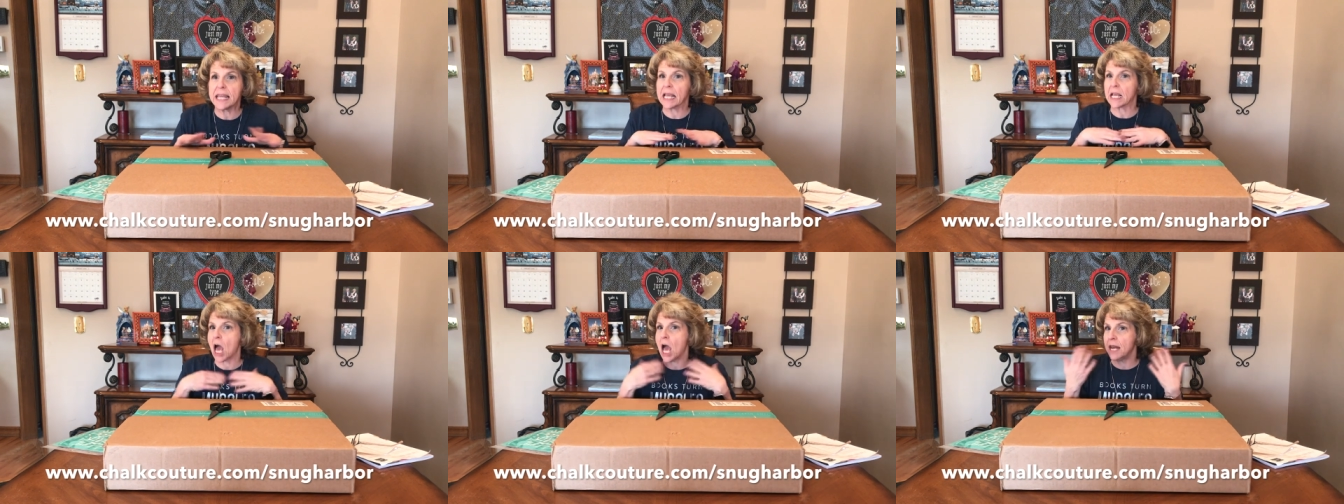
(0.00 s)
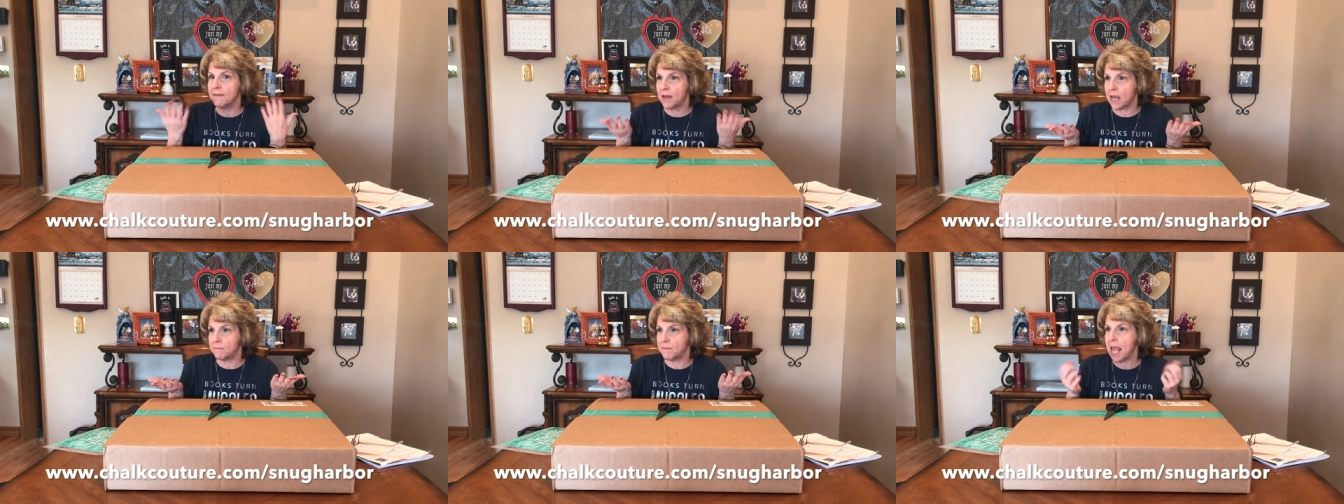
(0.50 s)
get kind of
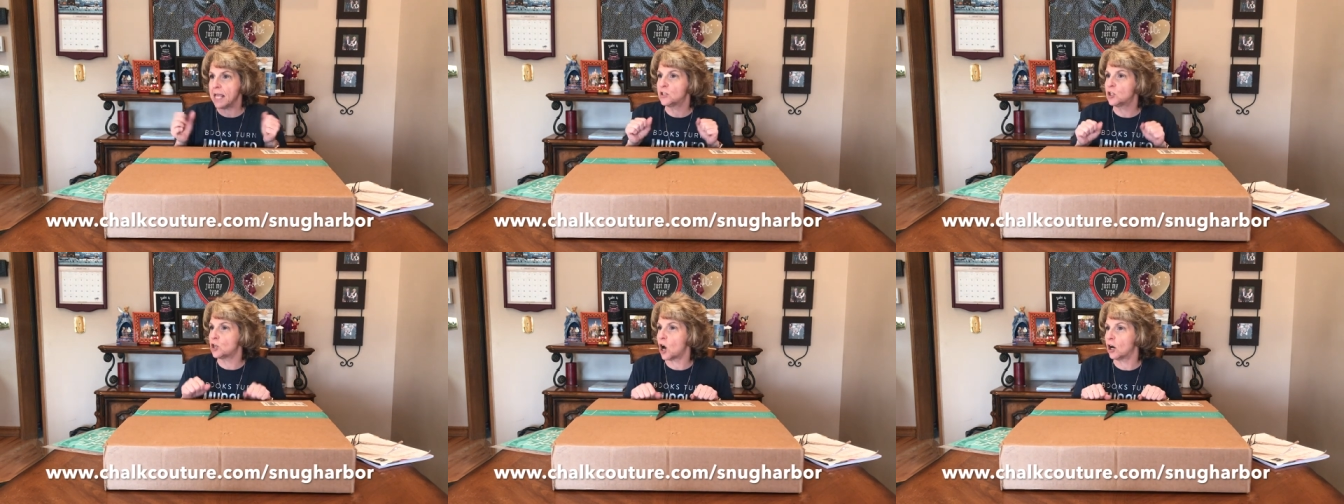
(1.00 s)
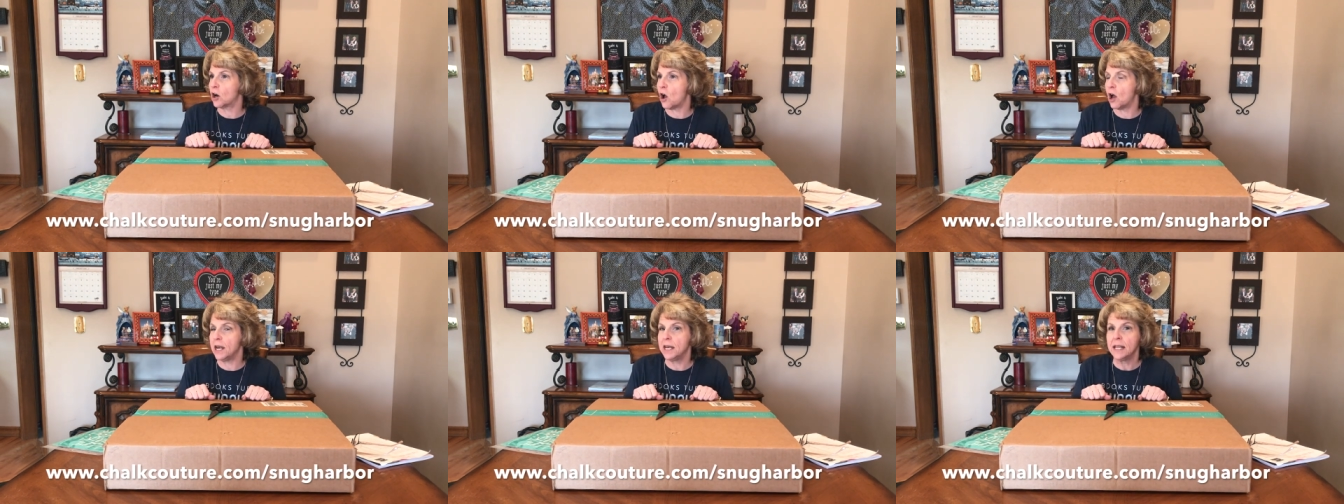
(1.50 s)
a head start
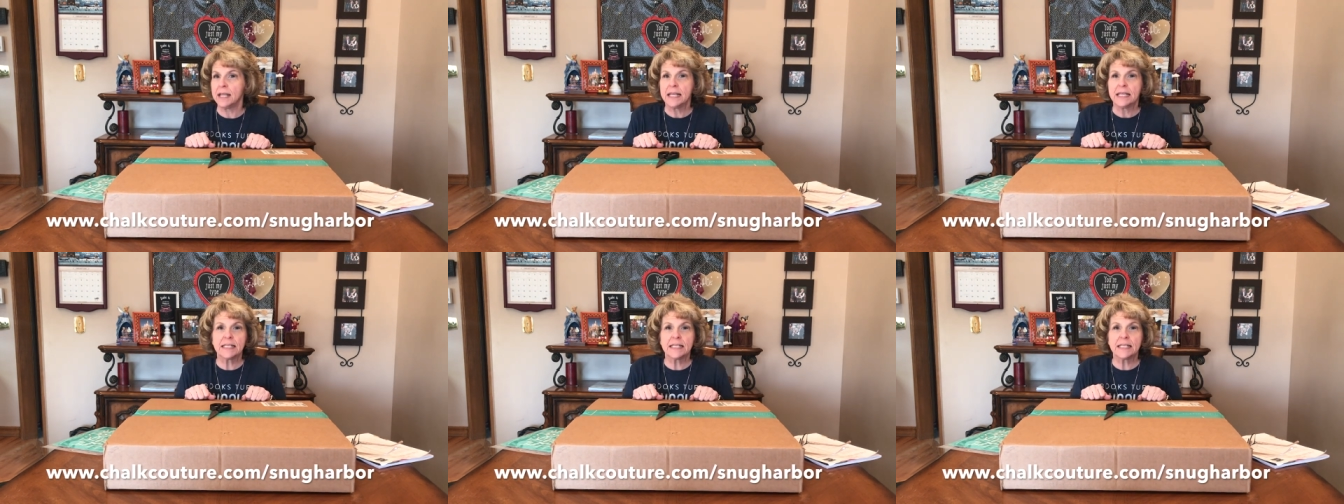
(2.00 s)
on